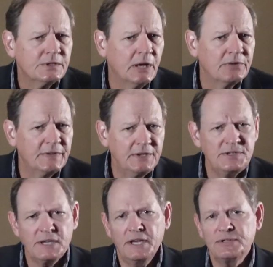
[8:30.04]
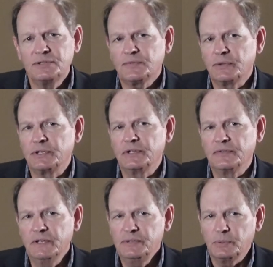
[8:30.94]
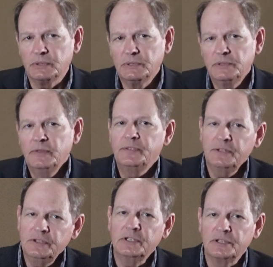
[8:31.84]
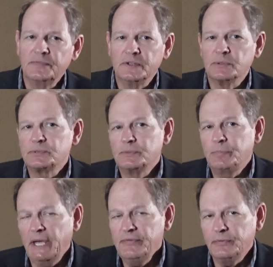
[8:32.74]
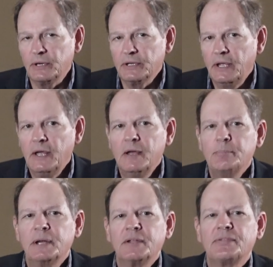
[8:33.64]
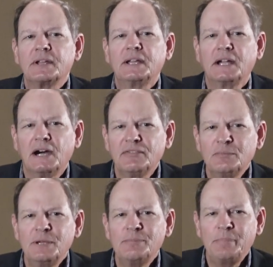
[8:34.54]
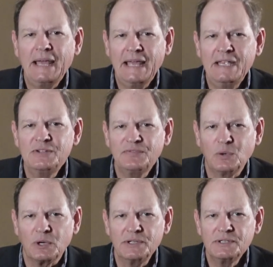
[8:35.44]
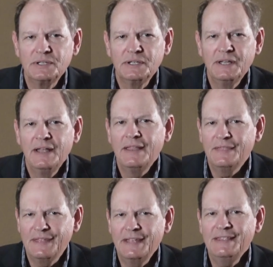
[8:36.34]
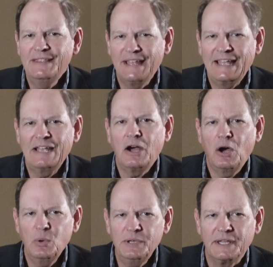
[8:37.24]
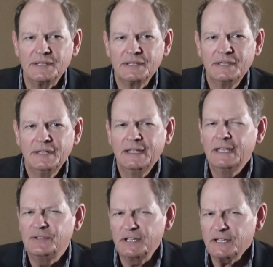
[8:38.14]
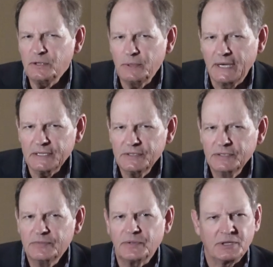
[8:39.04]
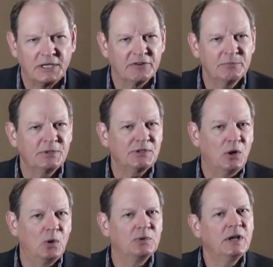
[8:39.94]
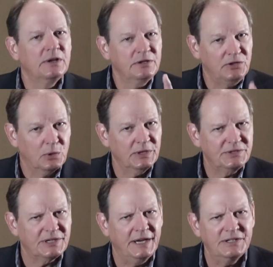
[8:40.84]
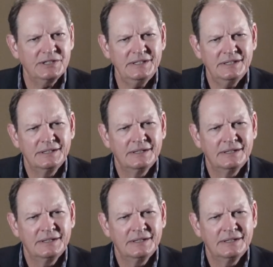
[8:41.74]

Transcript: Now, if education's for the individual, then the individual should pay for it. But if the government pays for it, then they own it. Is it correct for the government to own your education?